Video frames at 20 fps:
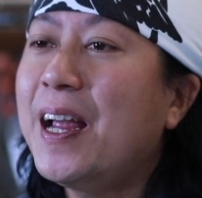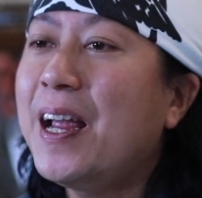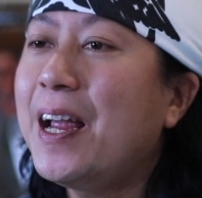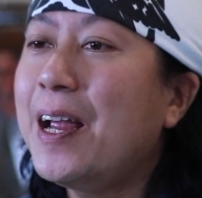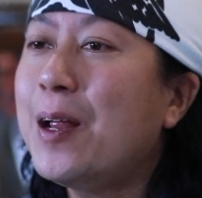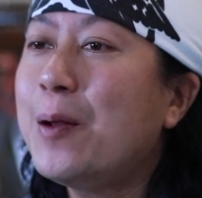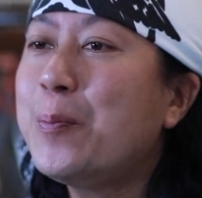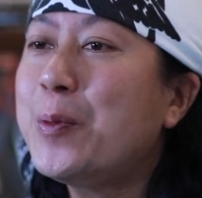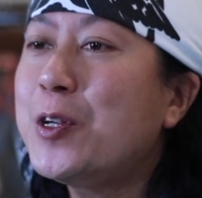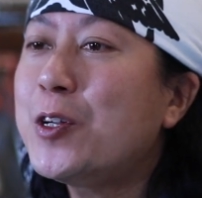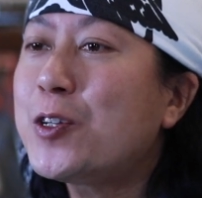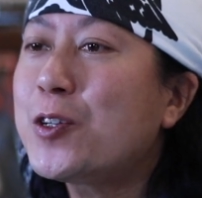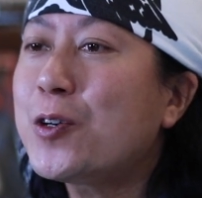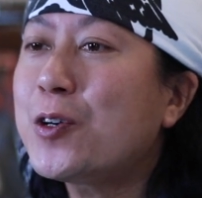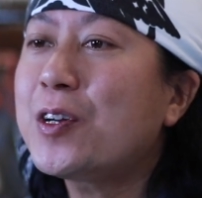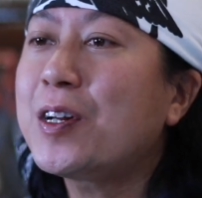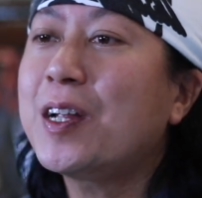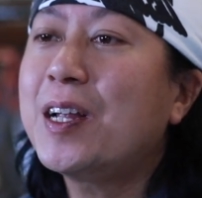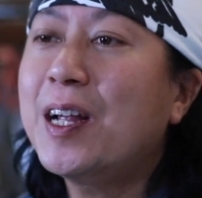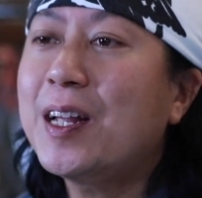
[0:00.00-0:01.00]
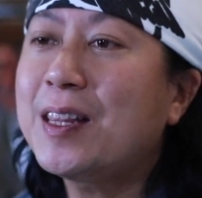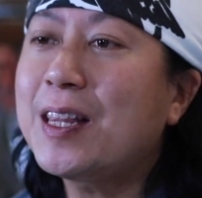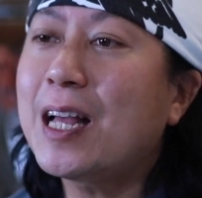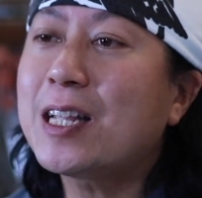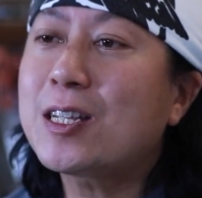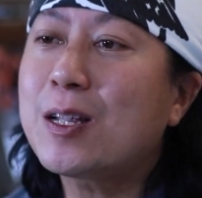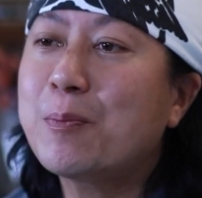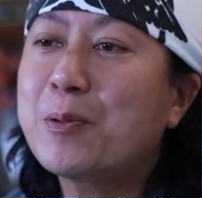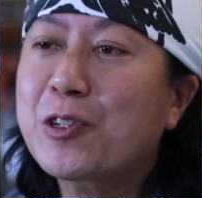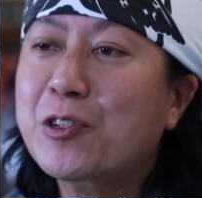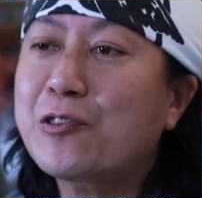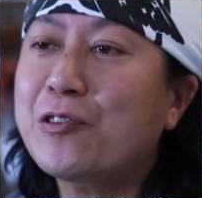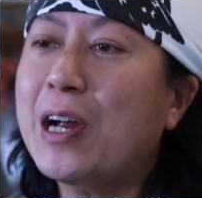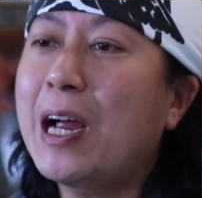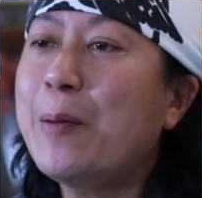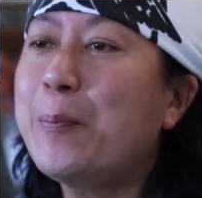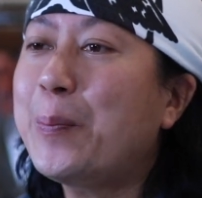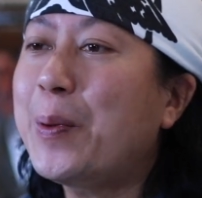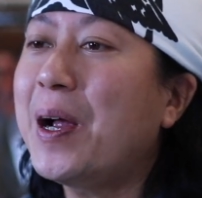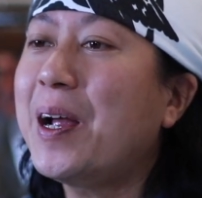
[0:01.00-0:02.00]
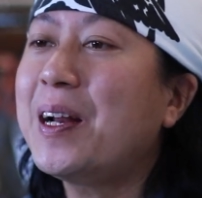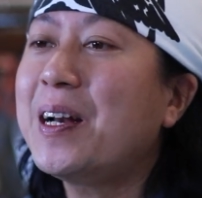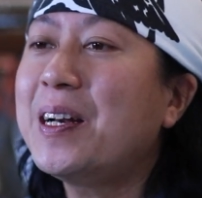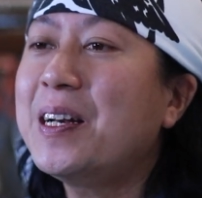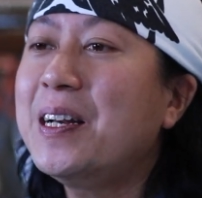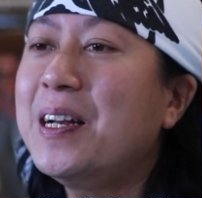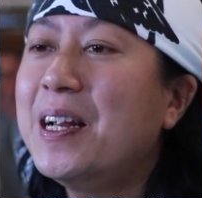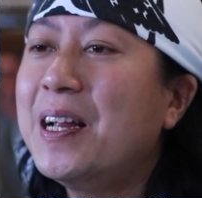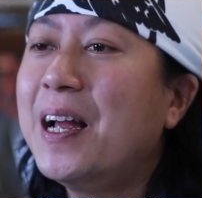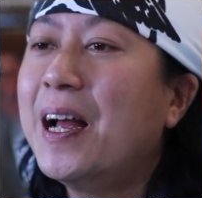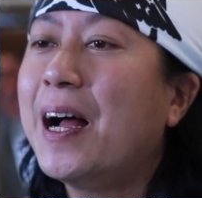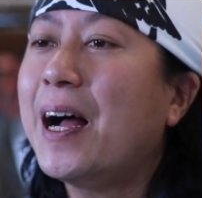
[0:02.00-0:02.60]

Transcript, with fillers: and be sure to hit that subscribe button.